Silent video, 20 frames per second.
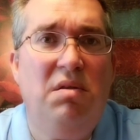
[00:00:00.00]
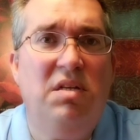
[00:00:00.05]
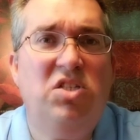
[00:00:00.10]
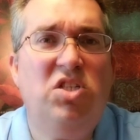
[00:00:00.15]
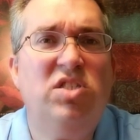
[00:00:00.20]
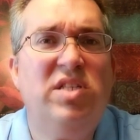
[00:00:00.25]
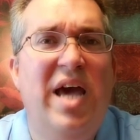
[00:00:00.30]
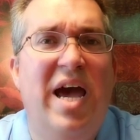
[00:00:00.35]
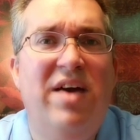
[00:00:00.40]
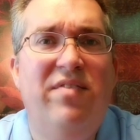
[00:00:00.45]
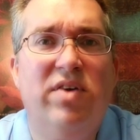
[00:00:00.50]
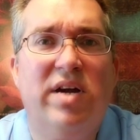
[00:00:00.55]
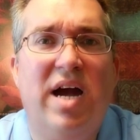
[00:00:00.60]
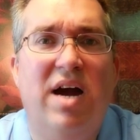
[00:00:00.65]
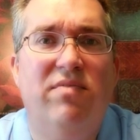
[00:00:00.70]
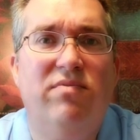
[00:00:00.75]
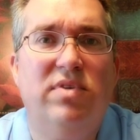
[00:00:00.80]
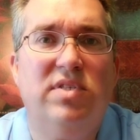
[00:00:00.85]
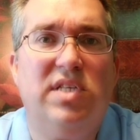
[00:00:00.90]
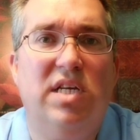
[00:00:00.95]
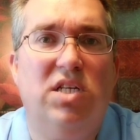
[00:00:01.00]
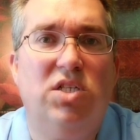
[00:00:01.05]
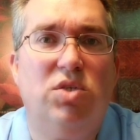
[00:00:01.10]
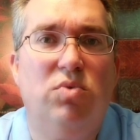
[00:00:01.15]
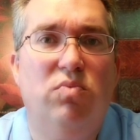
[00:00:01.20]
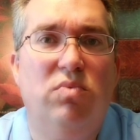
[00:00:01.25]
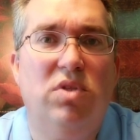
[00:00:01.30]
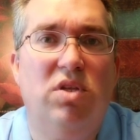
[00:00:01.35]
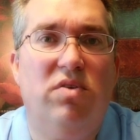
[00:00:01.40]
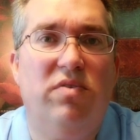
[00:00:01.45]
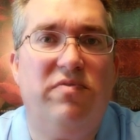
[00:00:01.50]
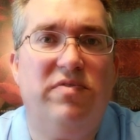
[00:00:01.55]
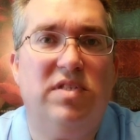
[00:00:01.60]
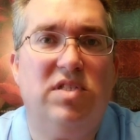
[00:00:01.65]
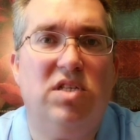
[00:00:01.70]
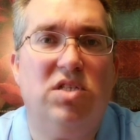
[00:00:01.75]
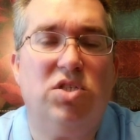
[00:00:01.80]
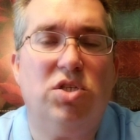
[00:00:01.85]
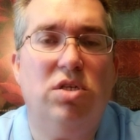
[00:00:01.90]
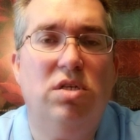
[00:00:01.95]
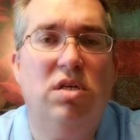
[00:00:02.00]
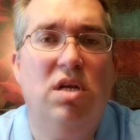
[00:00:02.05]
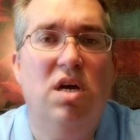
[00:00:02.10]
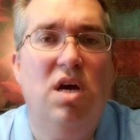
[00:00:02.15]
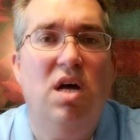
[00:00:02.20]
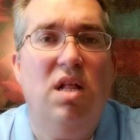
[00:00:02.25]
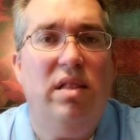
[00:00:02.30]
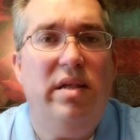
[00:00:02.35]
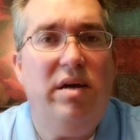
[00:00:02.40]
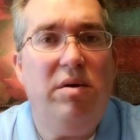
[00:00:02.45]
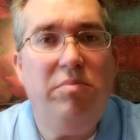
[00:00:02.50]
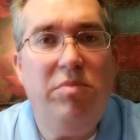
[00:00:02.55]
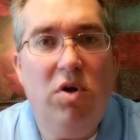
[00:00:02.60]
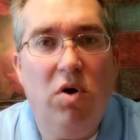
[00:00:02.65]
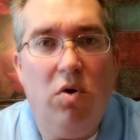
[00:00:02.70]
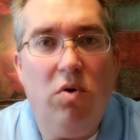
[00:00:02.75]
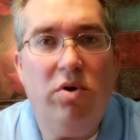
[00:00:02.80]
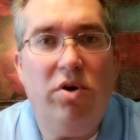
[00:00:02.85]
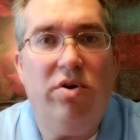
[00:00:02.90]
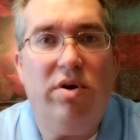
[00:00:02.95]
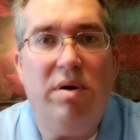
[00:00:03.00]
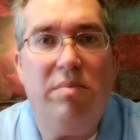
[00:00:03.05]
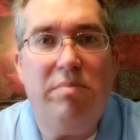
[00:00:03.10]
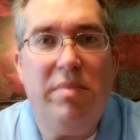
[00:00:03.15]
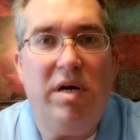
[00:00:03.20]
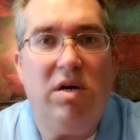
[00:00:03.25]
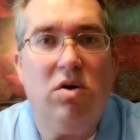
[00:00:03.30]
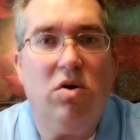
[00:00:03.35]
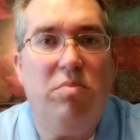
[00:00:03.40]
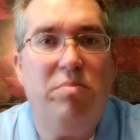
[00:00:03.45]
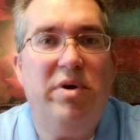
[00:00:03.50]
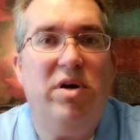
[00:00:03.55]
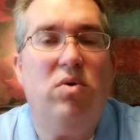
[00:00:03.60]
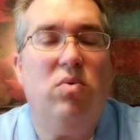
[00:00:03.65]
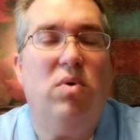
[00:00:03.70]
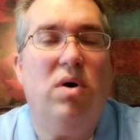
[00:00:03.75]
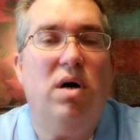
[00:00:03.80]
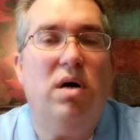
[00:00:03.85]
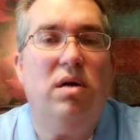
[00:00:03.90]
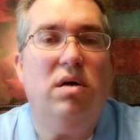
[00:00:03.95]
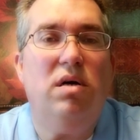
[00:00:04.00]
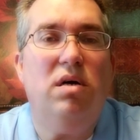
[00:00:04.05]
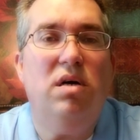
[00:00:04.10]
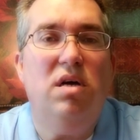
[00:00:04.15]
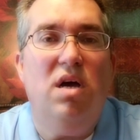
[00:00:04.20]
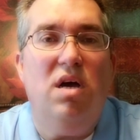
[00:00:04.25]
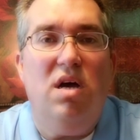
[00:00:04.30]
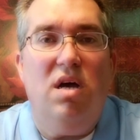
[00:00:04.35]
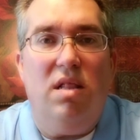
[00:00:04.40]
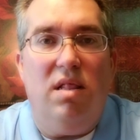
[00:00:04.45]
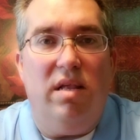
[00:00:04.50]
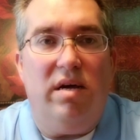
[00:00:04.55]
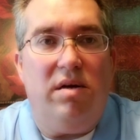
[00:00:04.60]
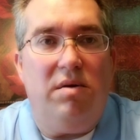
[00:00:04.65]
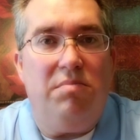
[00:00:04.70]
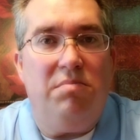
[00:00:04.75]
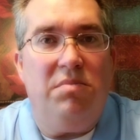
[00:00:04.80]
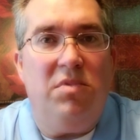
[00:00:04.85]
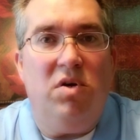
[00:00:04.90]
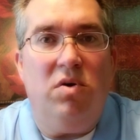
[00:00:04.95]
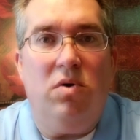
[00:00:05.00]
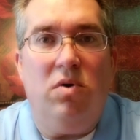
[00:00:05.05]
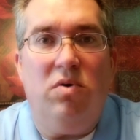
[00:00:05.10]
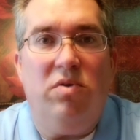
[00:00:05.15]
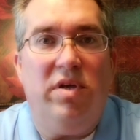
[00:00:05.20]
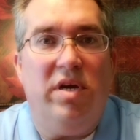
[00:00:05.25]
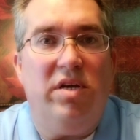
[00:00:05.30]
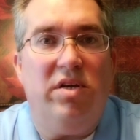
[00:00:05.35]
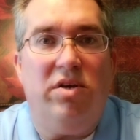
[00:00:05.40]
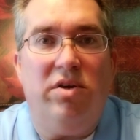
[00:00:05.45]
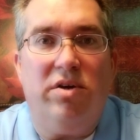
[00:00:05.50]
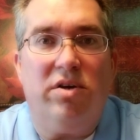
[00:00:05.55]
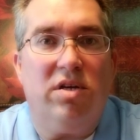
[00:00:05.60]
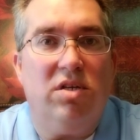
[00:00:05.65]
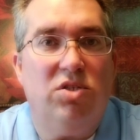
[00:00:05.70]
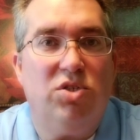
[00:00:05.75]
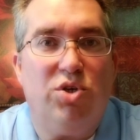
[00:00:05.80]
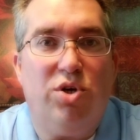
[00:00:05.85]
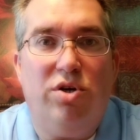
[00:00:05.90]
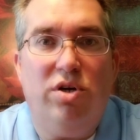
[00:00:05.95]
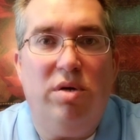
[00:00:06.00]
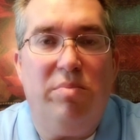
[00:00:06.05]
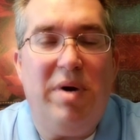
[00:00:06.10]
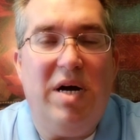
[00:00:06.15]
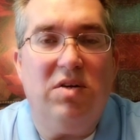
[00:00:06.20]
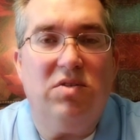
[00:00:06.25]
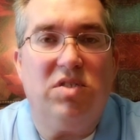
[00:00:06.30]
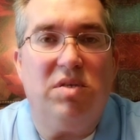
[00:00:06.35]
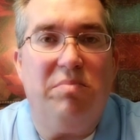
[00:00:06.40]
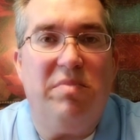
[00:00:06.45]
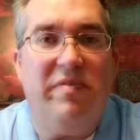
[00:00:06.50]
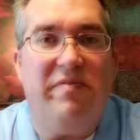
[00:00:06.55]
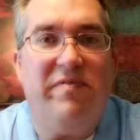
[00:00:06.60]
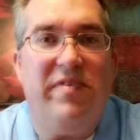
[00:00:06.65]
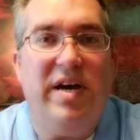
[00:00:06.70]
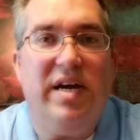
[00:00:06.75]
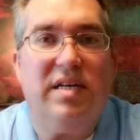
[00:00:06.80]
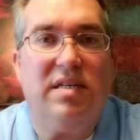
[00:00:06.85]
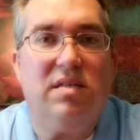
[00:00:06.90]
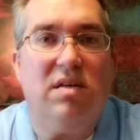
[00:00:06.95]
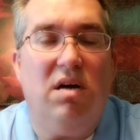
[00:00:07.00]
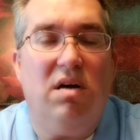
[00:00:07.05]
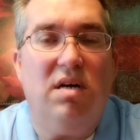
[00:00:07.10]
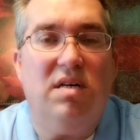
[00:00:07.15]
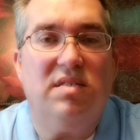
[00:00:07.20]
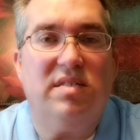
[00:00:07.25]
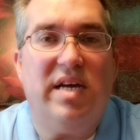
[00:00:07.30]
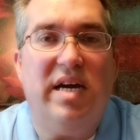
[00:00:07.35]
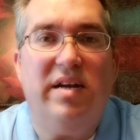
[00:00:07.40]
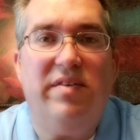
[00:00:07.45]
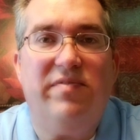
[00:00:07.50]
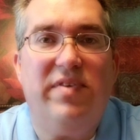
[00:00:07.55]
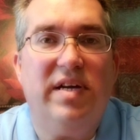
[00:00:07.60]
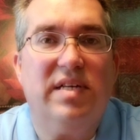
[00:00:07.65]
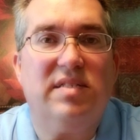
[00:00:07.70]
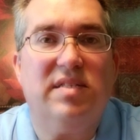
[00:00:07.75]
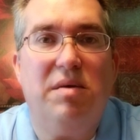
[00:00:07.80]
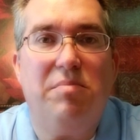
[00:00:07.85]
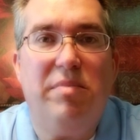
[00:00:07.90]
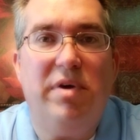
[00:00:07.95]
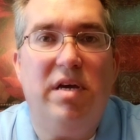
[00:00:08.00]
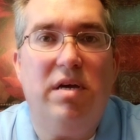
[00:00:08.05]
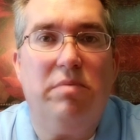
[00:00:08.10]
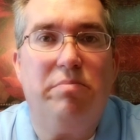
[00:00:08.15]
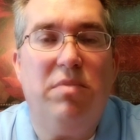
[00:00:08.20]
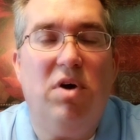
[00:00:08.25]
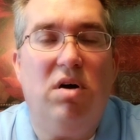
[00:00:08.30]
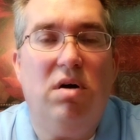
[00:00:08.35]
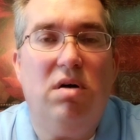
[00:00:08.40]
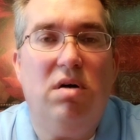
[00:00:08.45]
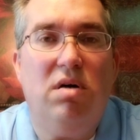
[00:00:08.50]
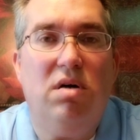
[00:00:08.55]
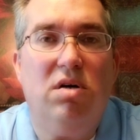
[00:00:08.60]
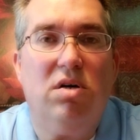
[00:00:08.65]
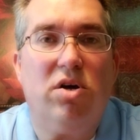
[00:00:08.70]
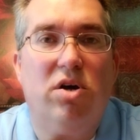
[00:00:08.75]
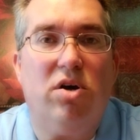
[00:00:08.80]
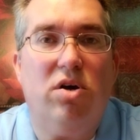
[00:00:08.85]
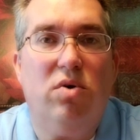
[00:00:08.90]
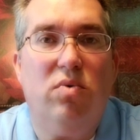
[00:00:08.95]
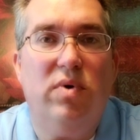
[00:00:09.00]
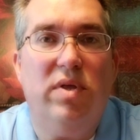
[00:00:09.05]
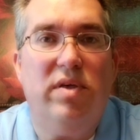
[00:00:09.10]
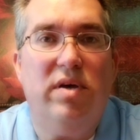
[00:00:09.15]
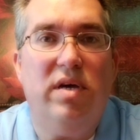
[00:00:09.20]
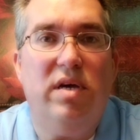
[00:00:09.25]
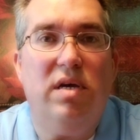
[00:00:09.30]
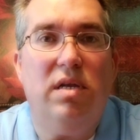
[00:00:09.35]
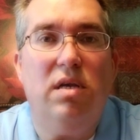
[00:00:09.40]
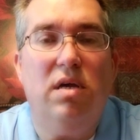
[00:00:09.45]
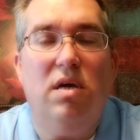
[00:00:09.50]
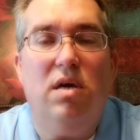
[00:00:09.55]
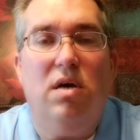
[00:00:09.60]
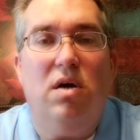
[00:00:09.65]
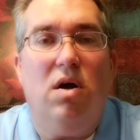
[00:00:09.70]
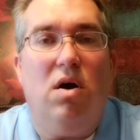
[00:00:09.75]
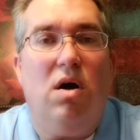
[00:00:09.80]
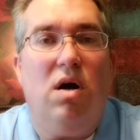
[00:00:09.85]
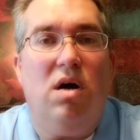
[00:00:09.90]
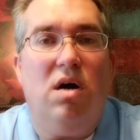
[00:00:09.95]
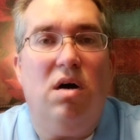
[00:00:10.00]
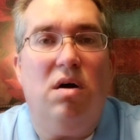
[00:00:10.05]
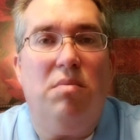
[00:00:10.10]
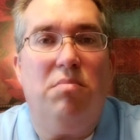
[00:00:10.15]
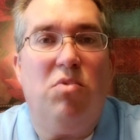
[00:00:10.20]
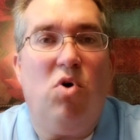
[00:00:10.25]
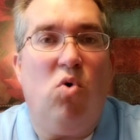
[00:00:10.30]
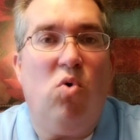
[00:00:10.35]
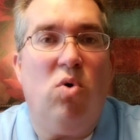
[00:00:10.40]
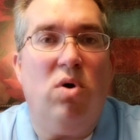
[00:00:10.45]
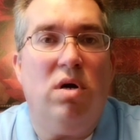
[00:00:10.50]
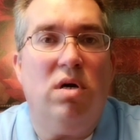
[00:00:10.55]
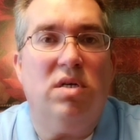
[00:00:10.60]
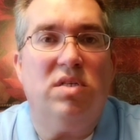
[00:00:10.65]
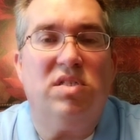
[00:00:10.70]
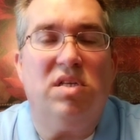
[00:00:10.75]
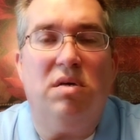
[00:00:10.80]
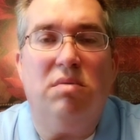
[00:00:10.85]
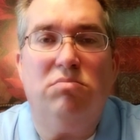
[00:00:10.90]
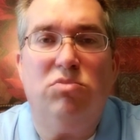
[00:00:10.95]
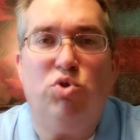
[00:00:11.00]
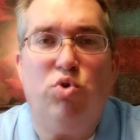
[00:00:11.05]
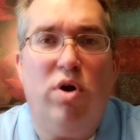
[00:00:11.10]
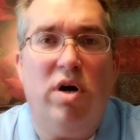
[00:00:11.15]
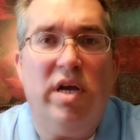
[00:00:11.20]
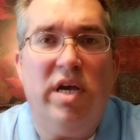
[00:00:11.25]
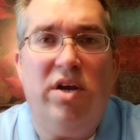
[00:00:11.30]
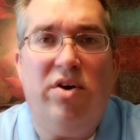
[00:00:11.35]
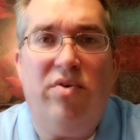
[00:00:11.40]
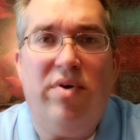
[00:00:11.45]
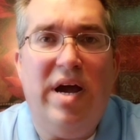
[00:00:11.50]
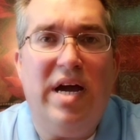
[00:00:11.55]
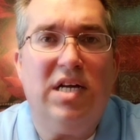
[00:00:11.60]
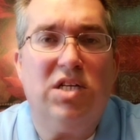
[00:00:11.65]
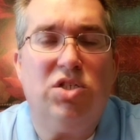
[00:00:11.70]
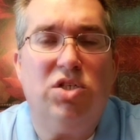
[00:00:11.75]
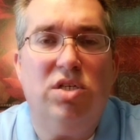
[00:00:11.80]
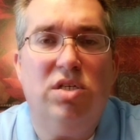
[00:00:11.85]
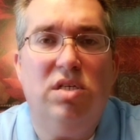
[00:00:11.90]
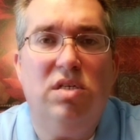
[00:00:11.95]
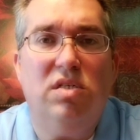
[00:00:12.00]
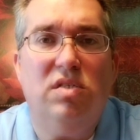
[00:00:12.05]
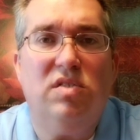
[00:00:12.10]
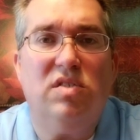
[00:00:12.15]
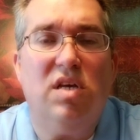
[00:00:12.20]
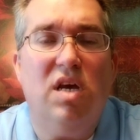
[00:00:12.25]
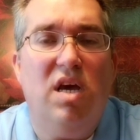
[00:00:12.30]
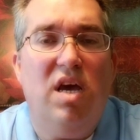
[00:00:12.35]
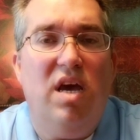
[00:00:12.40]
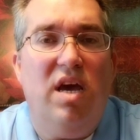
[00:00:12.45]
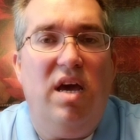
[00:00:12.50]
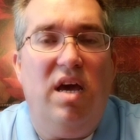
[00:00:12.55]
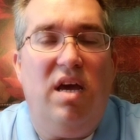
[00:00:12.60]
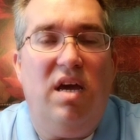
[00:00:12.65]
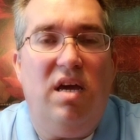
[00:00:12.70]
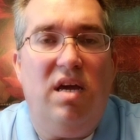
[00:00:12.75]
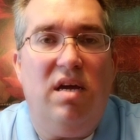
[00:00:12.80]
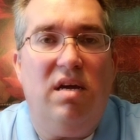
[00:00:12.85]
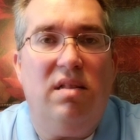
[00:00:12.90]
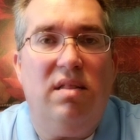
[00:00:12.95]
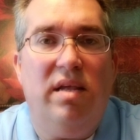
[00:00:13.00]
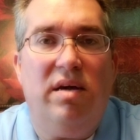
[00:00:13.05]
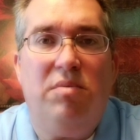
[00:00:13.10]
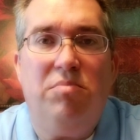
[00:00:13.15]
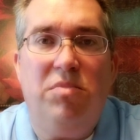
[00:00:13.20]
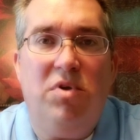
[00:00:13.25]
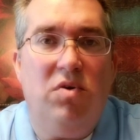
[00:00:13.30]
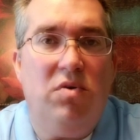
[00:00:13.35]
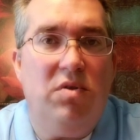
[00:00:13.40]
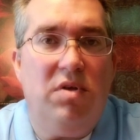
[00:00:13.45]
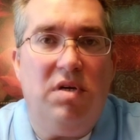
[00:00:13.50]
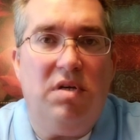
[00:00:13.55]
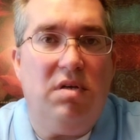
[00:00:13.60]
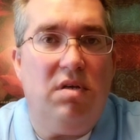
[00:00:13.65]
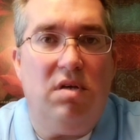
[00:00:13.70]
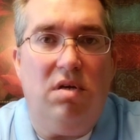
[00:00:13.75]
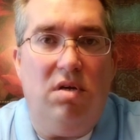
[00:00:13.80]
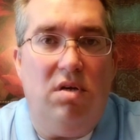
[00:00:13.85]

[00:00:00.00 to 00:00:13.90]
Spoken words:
Just have a conversation with your physician. Let them know you're on medical marijuana. Let them know that you're concerned about some side effects that may occur with it, or some drug interactions, and let them know that,